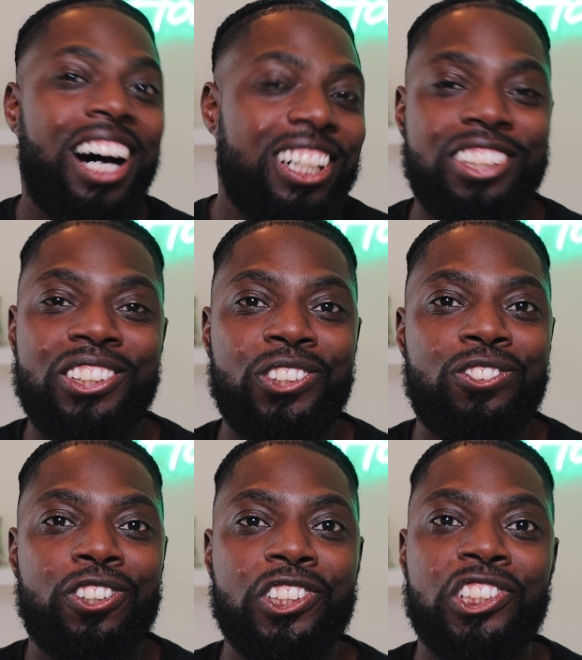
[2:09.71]
Under the new
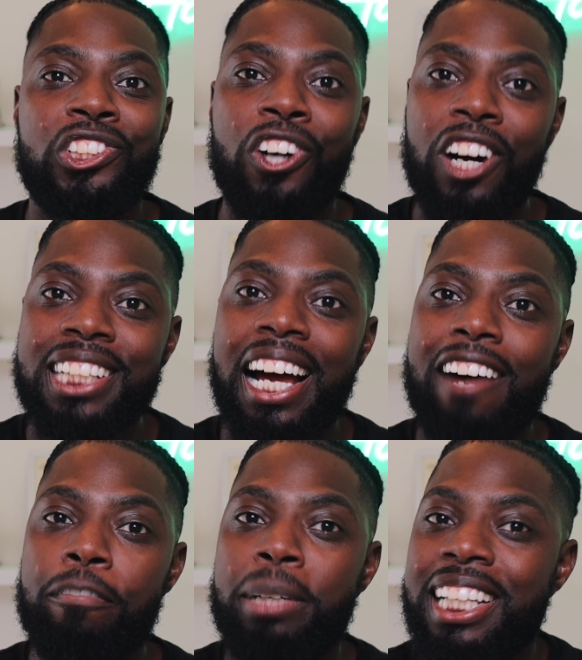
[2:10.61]
rules, dogs that
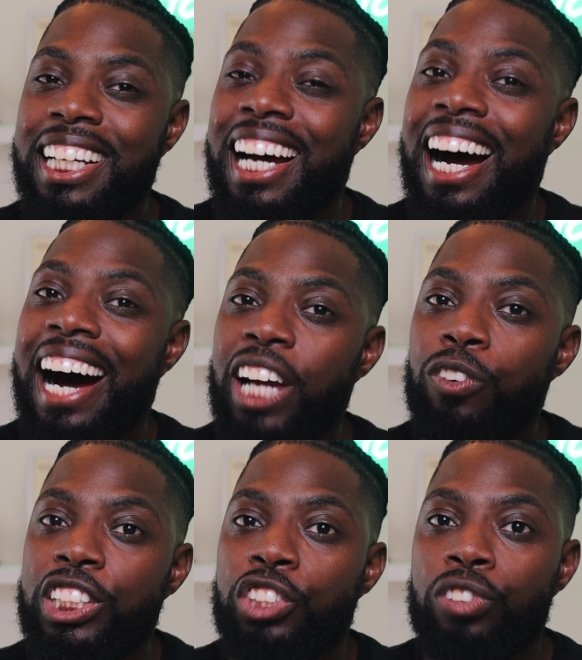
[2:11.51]
have been in a
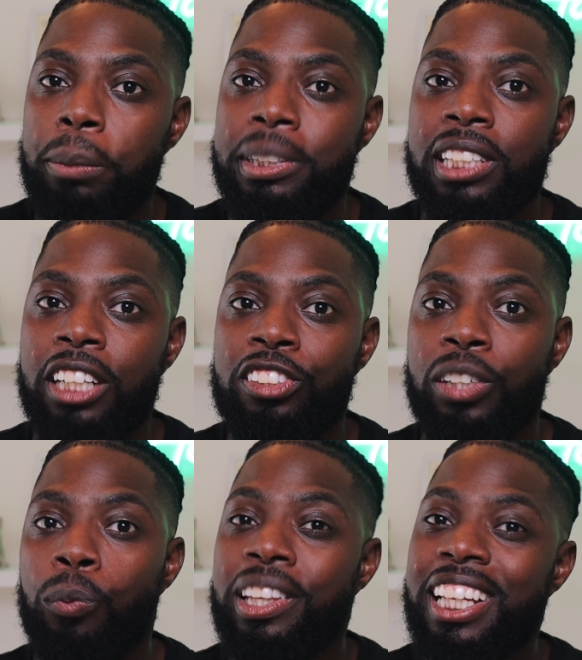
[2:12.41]
high-risk rabies
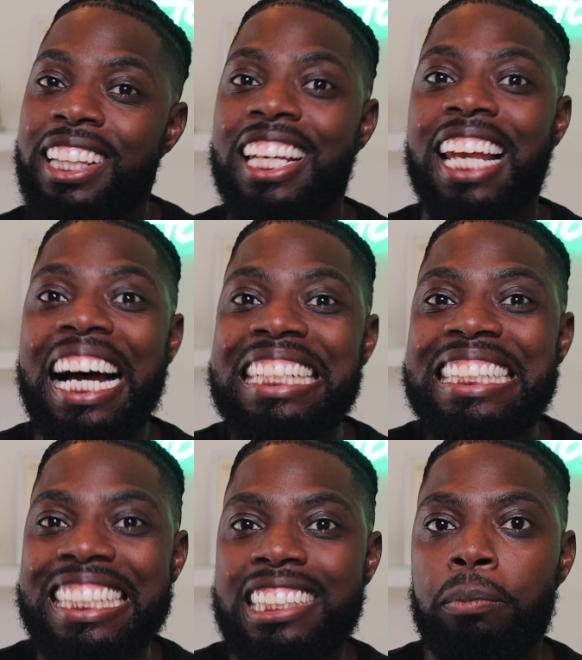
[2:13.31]
country within the
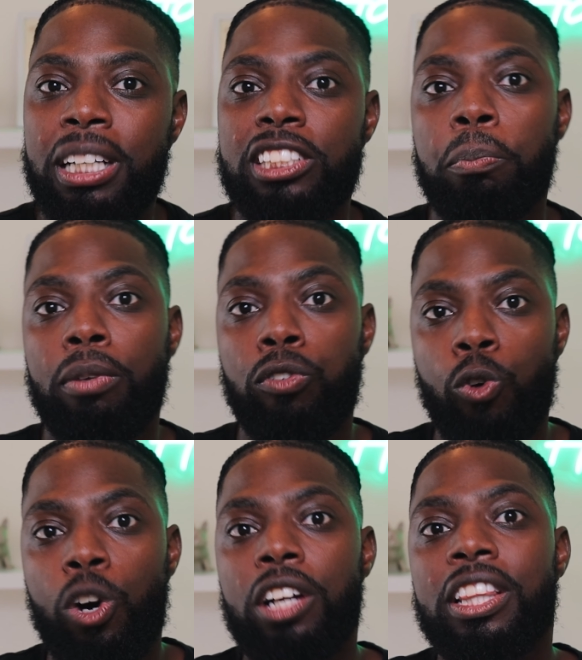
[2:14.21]
last six months
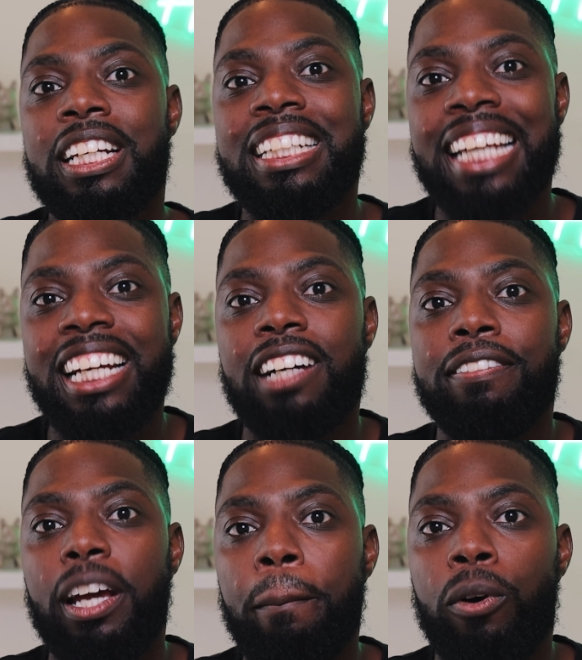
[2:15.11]
before the date
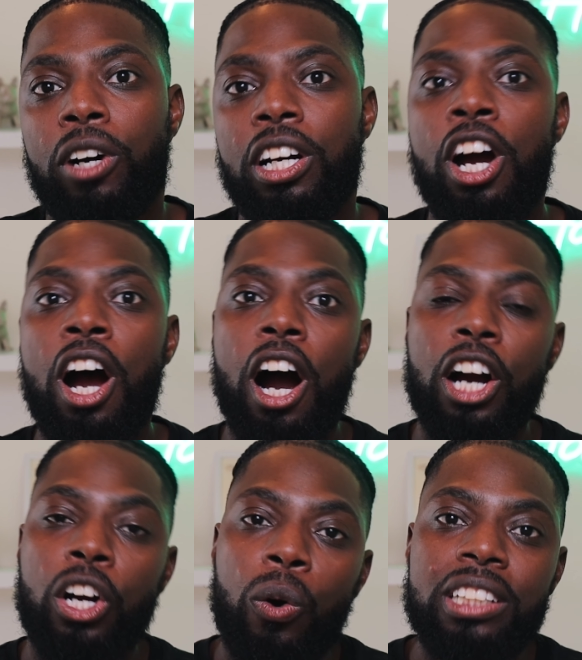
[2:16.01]
of import
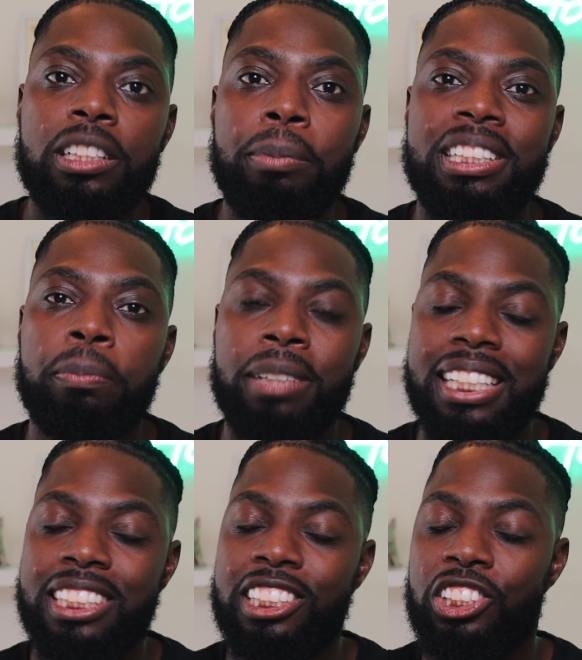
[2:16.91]
are going to be
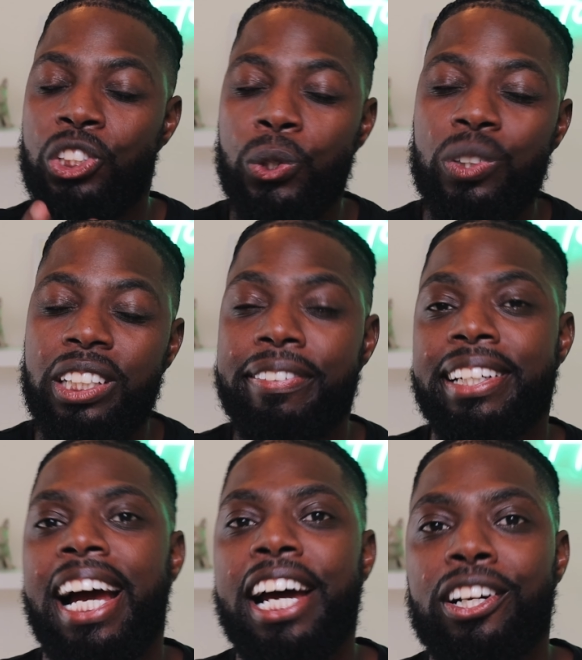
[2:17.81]
split into two
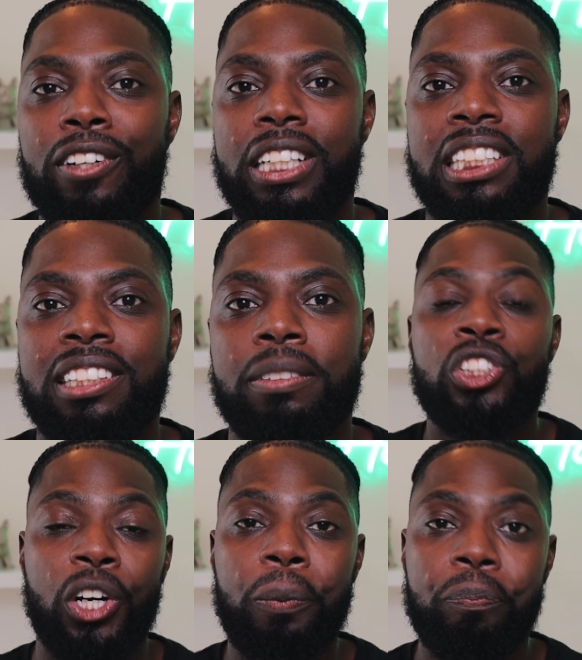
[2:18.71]
different categories.
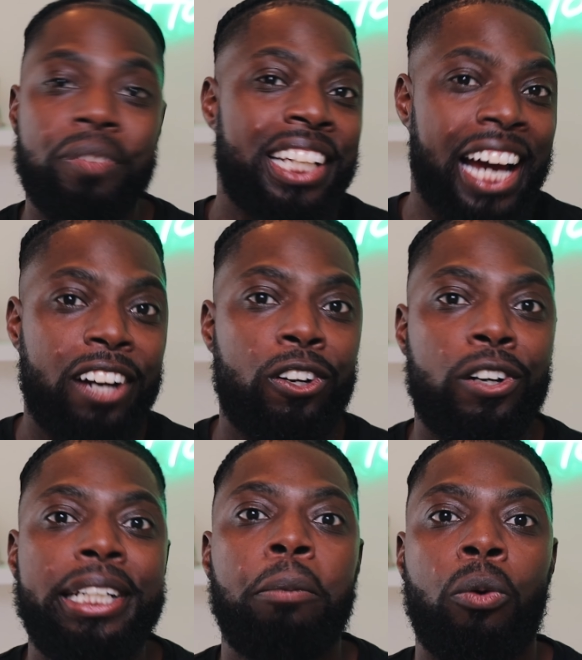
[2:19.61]
So
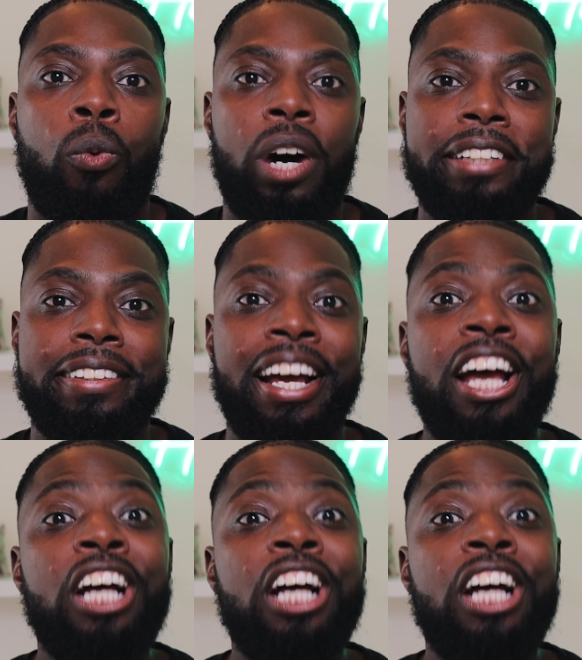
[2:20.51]
category number one,